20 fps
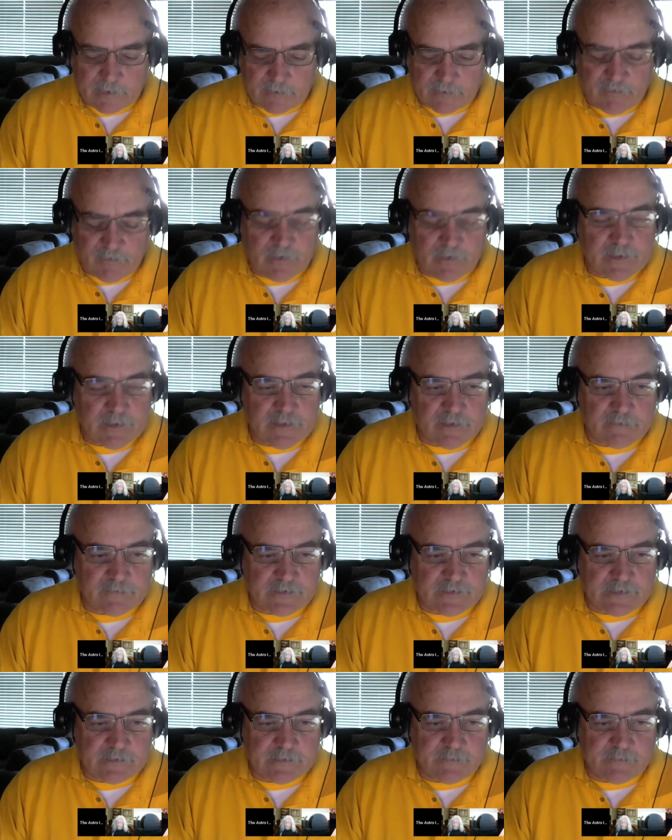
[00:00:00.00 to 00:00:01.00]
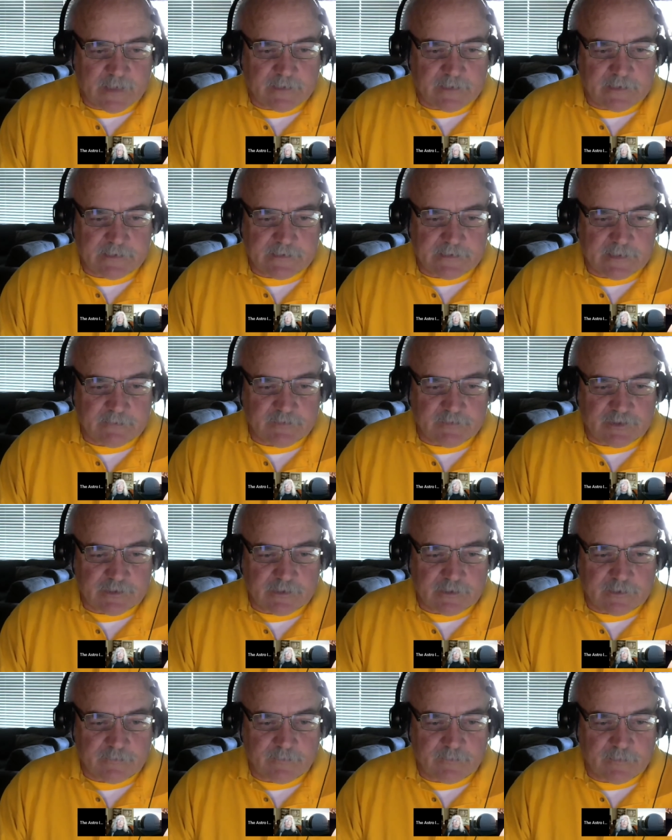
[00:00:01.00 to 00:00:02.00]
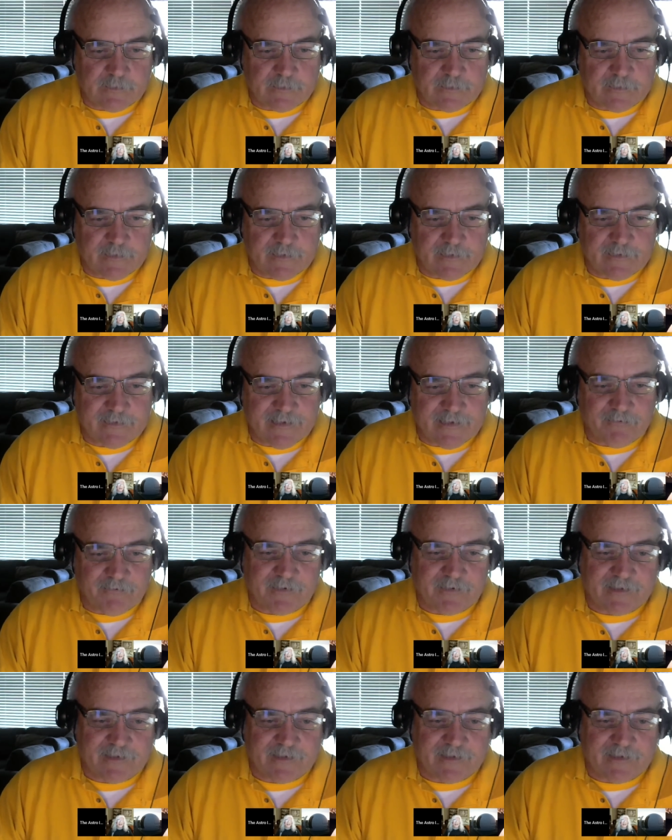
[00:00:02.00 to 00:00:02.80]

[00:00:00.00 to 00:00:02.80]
very nervous about this, I'm sure. Not really,